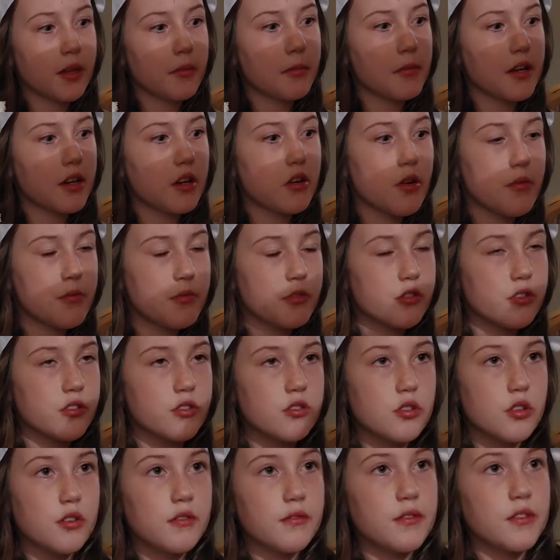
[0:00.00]
They might go up to the
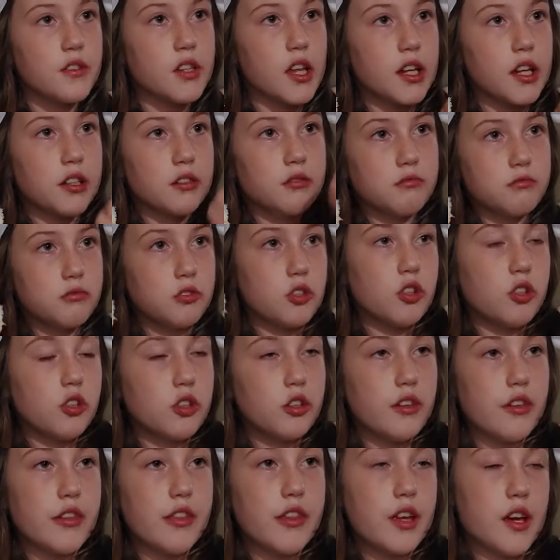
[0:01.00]
stove and like
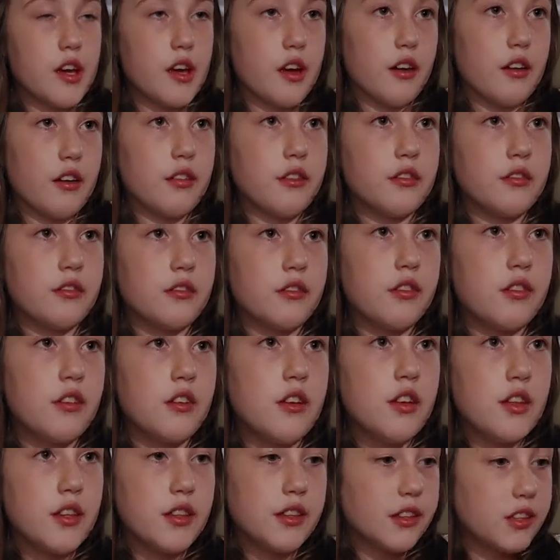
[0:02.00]
turn a thing
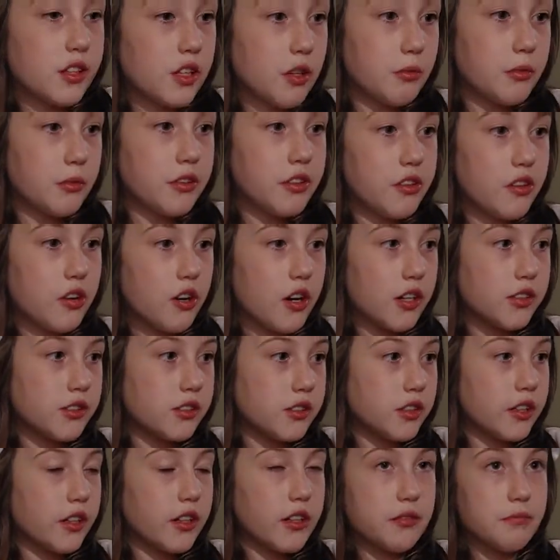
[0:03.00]
and got really
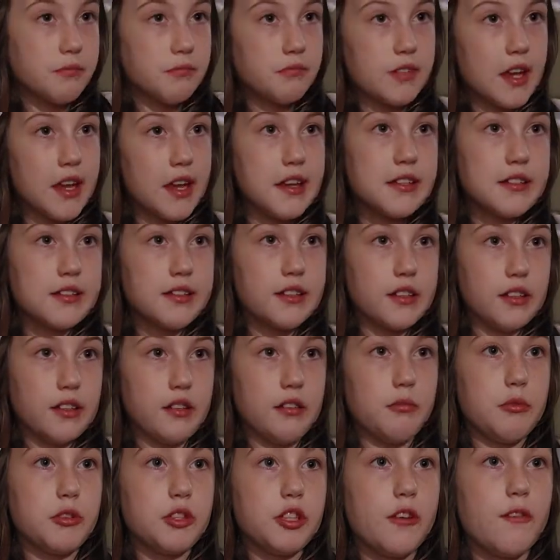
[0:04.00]
hot and they test it
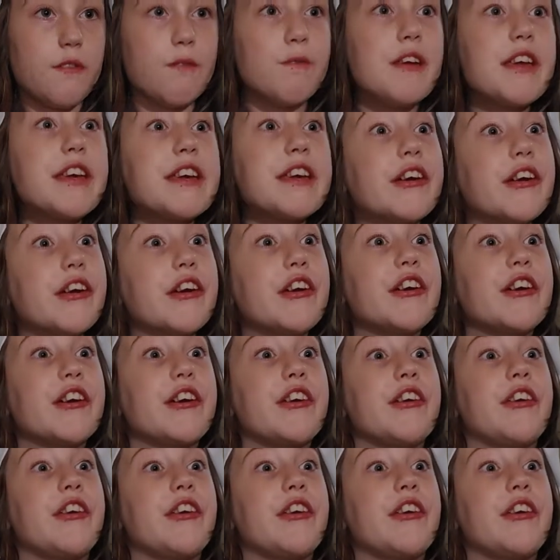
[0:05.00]
with their finger.